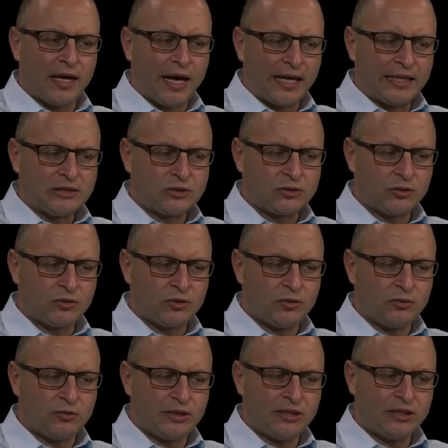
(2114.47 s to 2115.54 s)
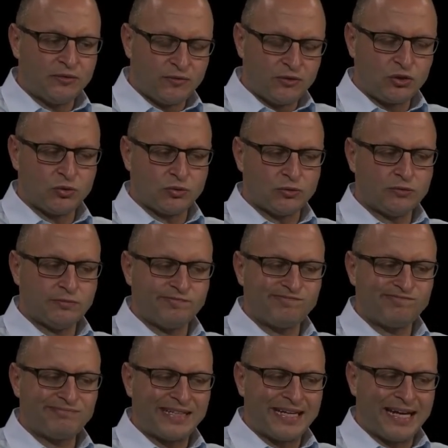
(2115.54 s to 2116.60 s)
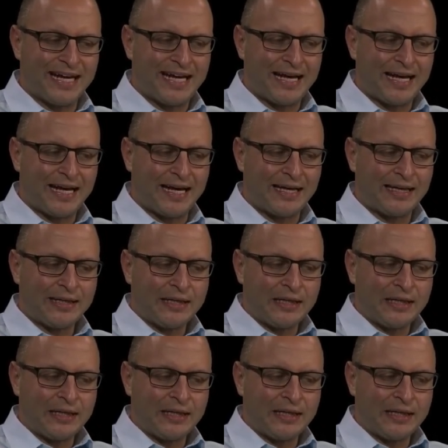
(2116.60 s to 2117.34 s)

a certain individual uh,